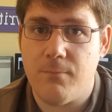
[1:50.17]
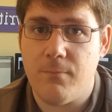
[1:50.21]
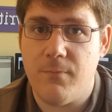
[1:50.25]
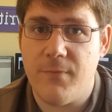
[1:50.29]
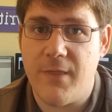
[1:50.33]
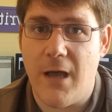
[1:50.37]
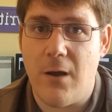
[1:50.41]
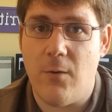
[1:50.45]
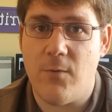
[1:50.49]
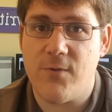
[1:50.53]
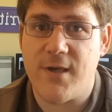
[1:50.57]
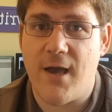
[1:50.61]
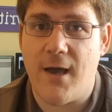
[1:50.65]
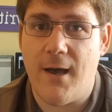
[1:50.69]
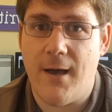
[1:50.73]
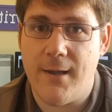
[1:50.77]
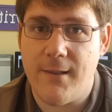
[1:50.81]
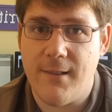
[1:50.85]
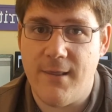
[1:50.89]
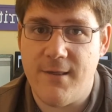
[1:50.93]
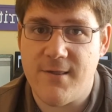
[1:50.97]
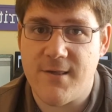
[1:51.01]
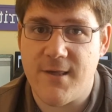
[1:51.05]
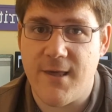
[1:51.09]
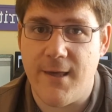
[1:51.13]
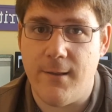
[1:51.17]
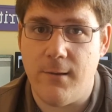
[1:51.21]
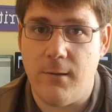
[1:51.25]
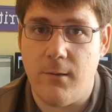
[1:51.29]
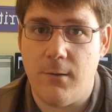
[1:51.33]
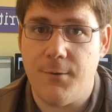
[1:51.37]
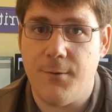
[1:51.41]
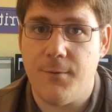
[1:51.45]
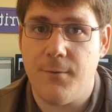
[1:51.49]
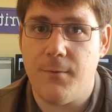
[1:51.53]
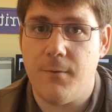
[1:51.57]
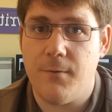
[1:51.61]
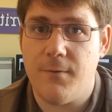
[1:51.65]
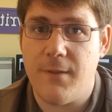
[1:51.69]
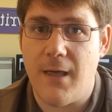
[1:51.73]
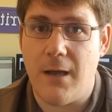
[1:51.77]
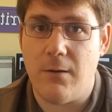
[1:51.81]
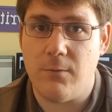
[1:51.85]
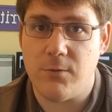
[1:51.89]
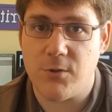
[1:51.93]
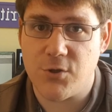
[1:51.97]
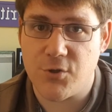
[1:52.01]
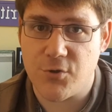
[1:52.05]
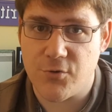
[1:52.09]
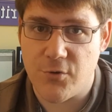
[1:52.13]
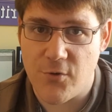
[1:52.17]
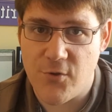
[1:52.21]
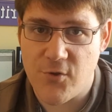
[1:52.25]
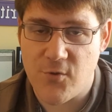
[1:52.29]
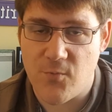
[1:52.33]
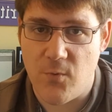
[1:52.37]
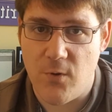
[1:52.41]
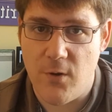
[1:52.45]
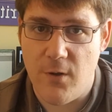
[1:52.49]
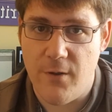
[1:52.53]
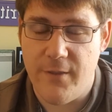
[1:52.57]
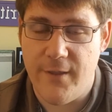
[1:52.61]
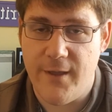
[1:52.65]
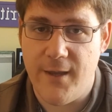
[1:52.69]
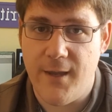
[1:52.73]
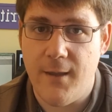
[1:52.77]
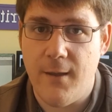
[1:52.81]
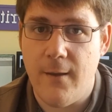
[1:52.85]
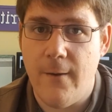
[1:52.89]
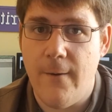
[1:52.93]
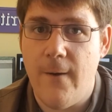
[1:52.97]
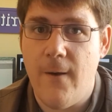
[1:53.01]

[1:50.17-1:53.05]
that I was highly skilled, that I was trustworthy,